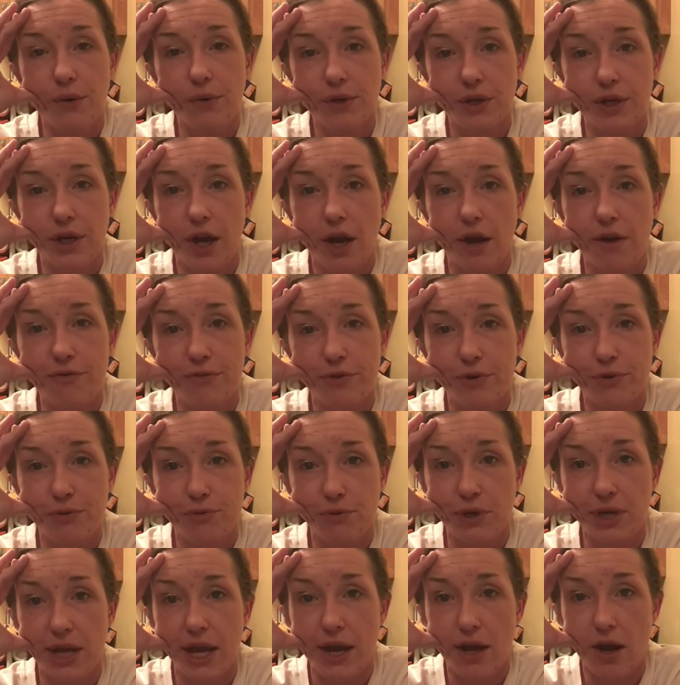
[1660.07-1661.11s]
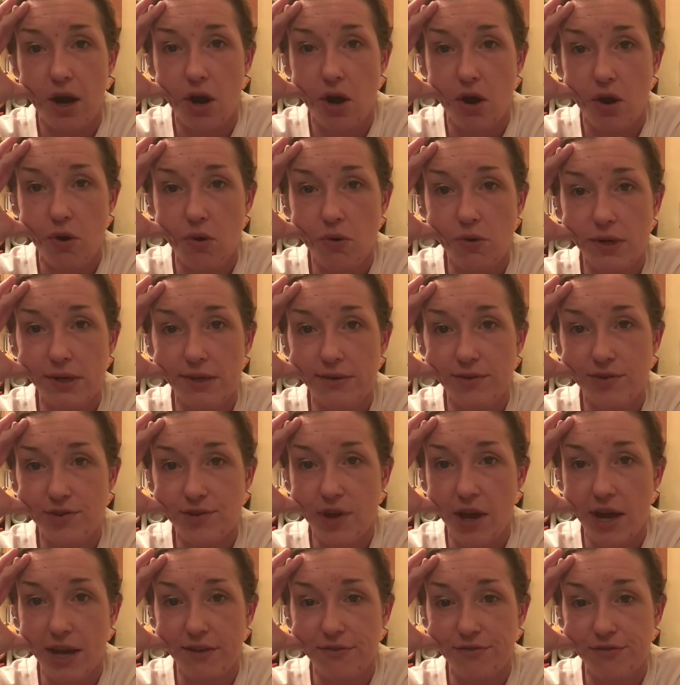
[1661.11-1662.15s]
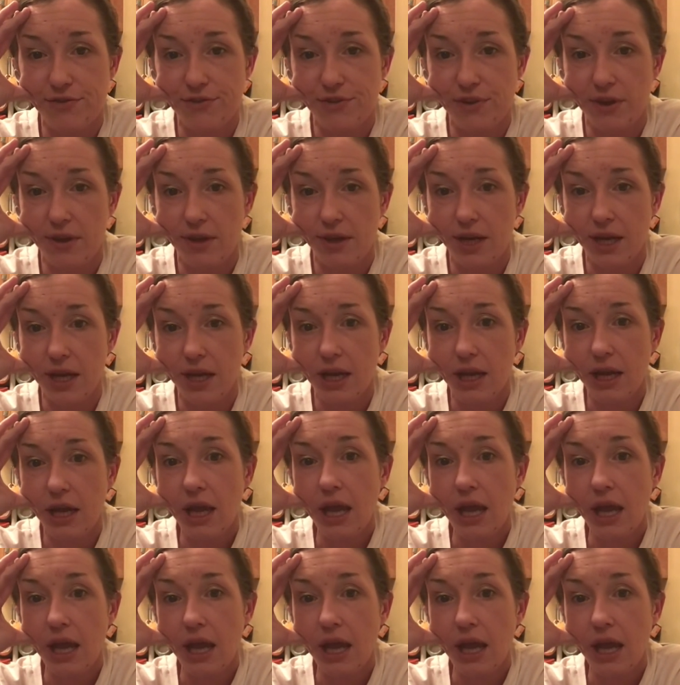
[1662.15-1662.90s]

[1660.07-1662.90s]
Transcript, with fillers: you know, for a three day hold in the psych facility.